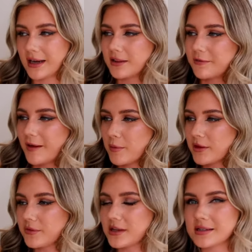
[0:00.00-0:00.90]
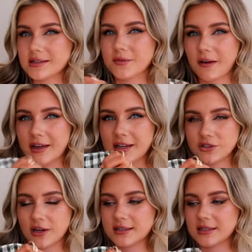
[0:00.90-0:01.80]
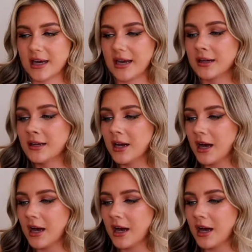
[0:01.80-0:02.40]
Like, the fabric of these is very interesting.